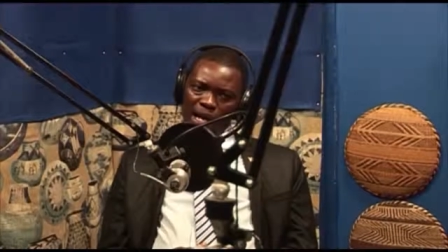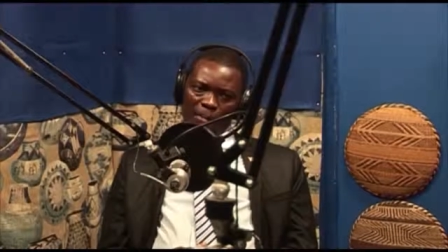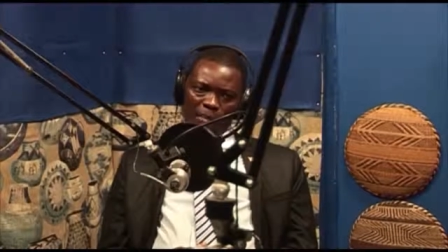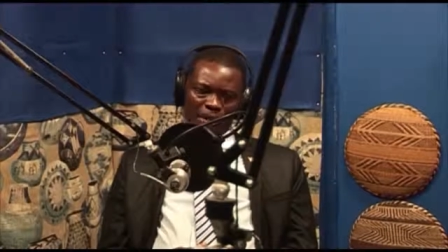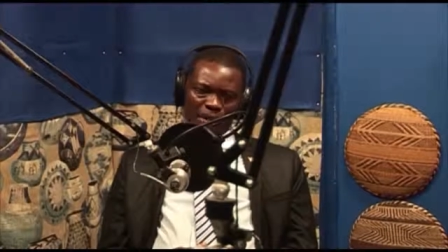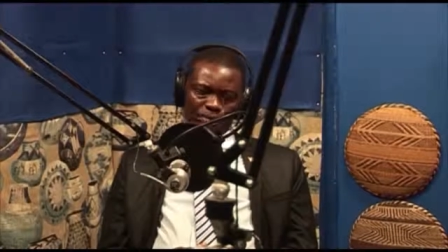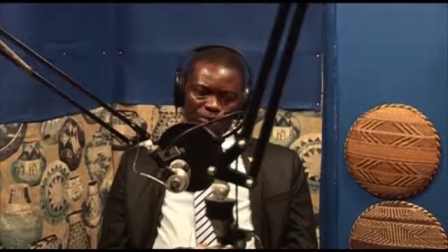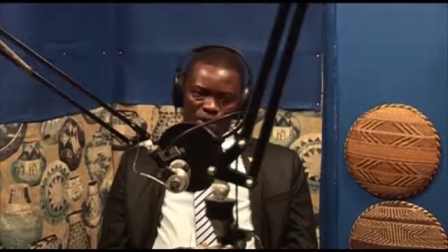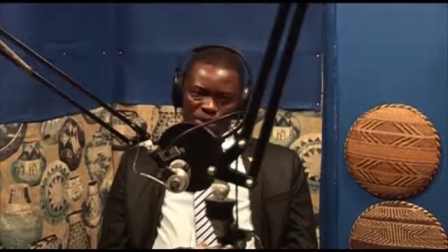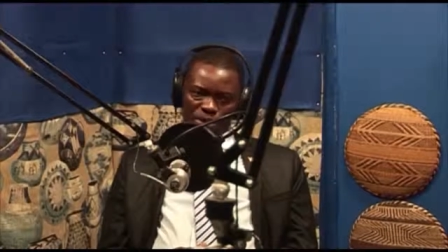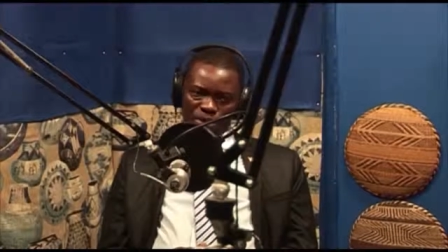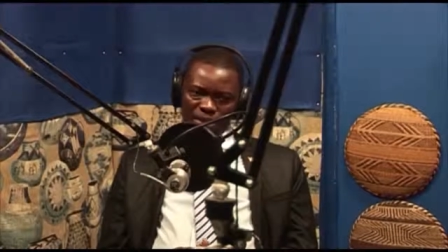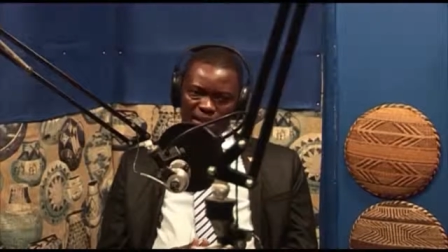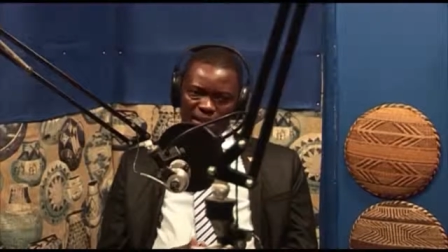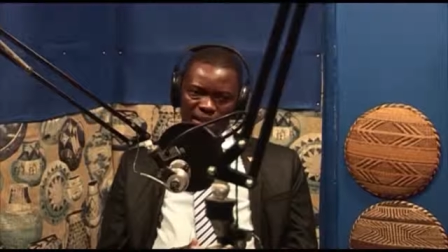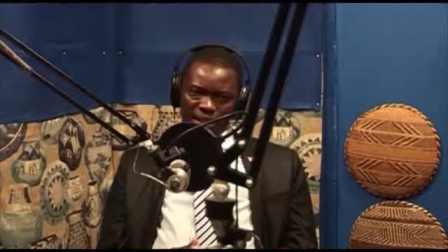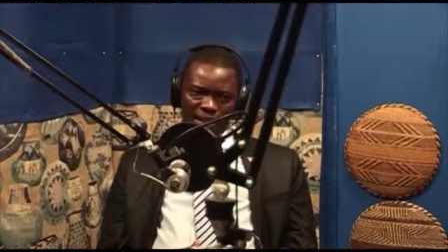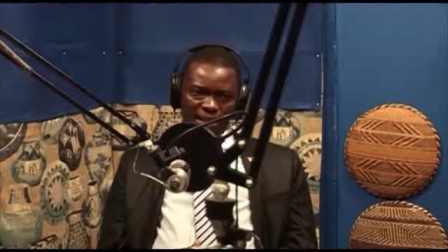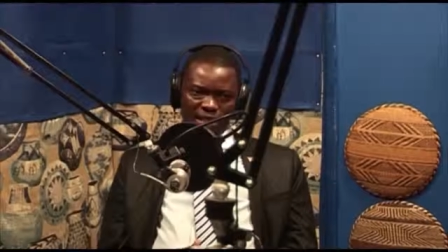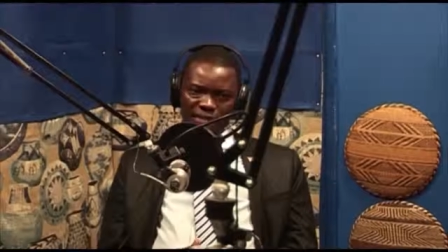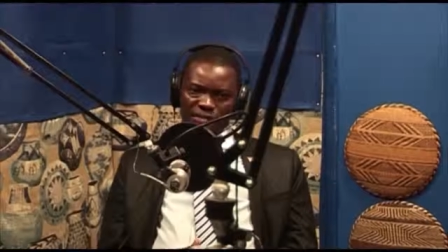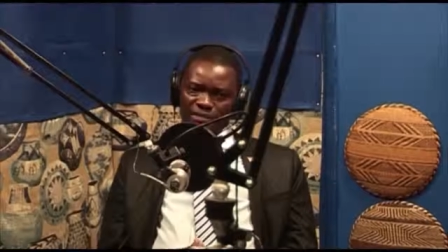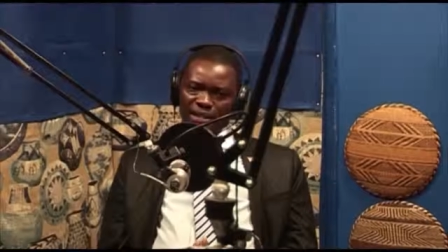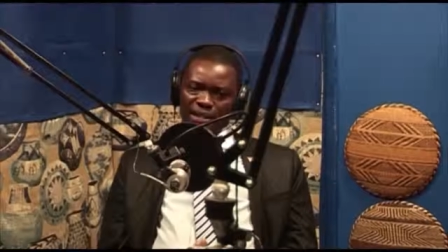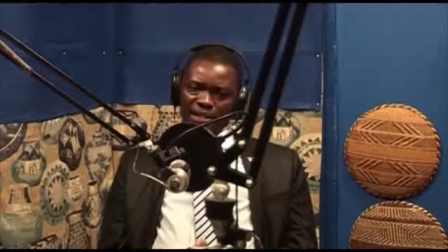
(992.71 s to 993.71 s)
But
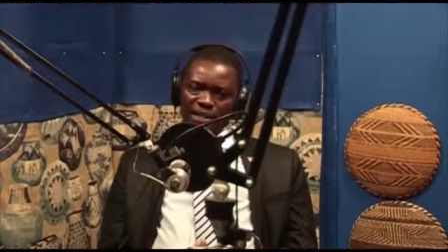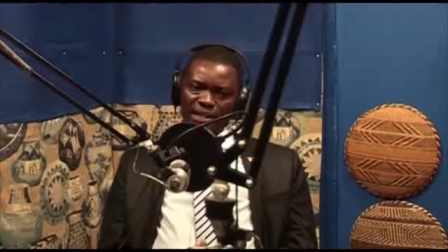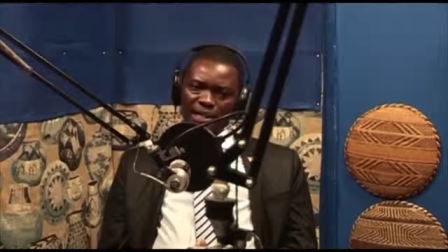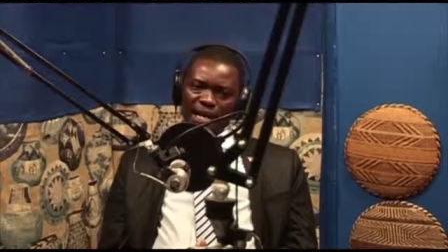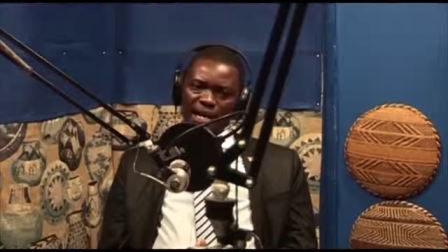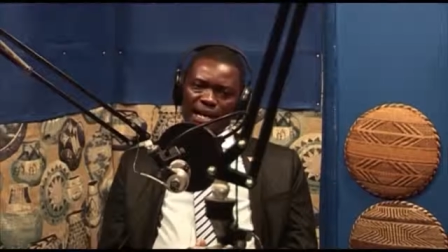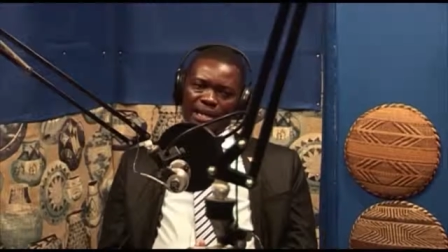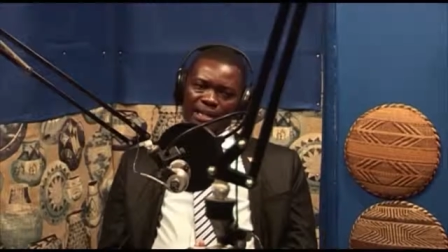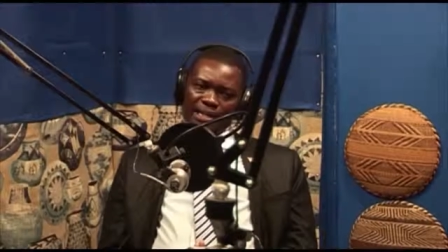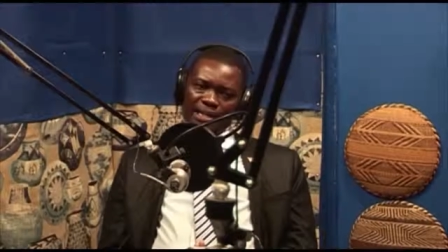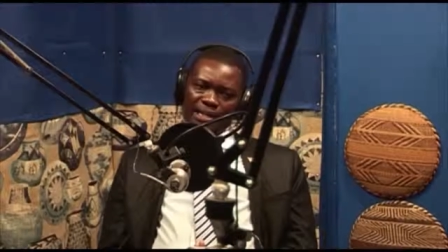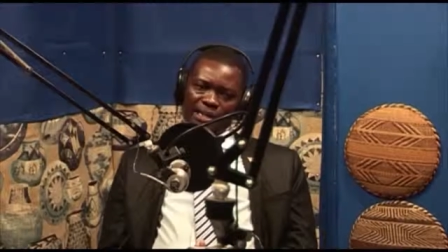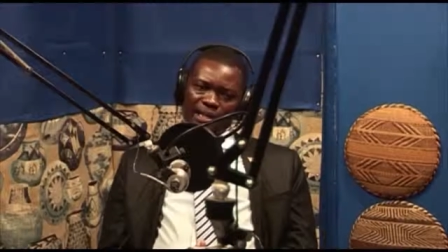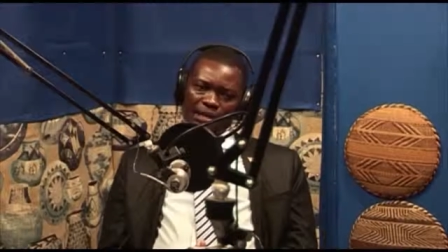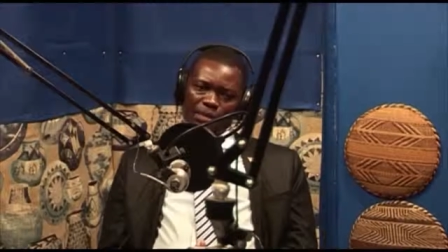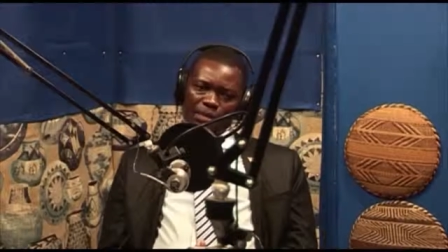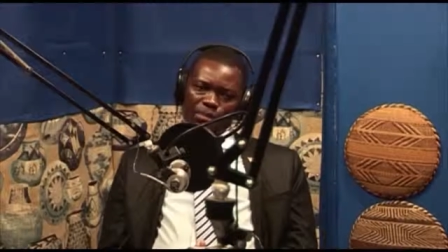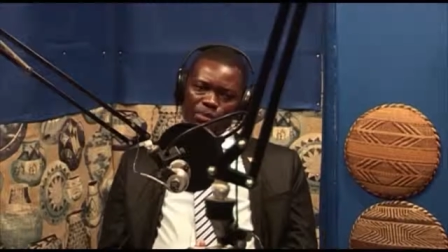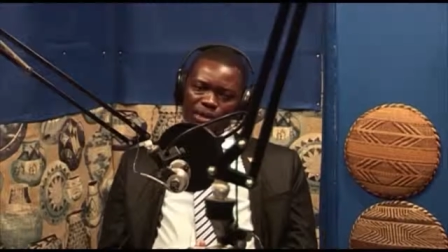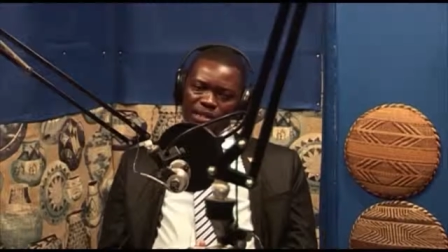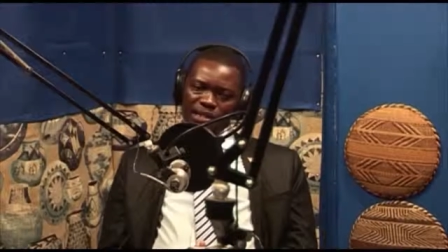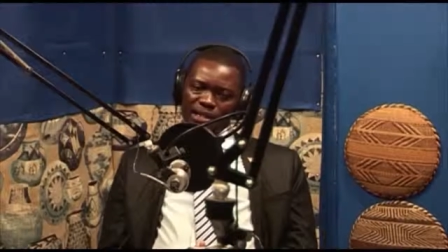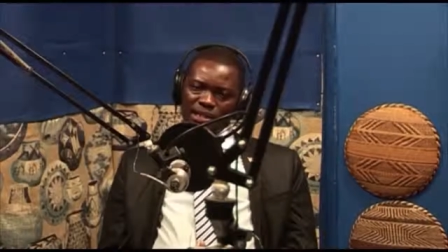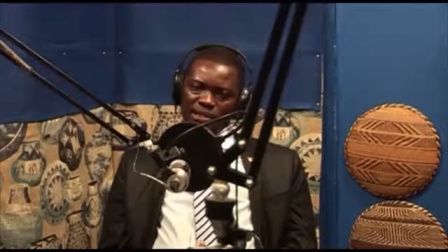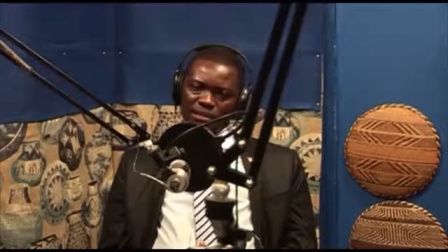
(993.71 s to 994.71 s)
fortunately, definitely
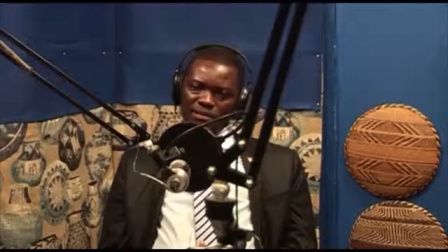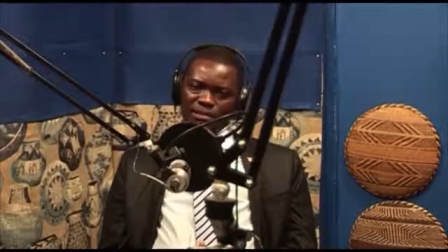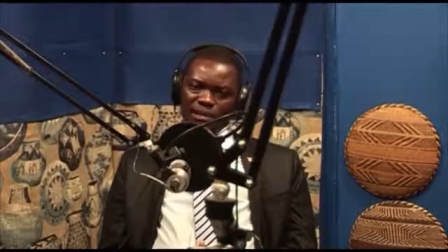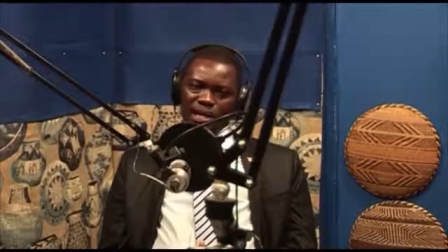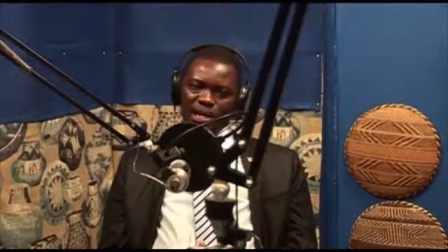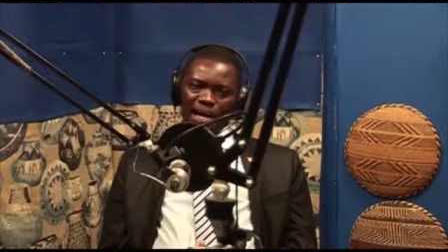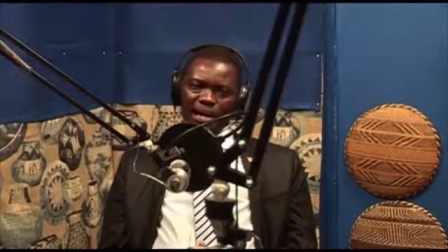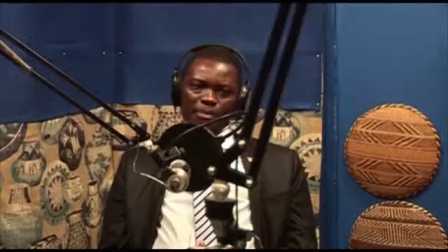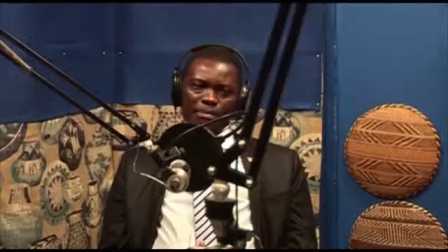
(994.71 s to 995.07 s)
and positively,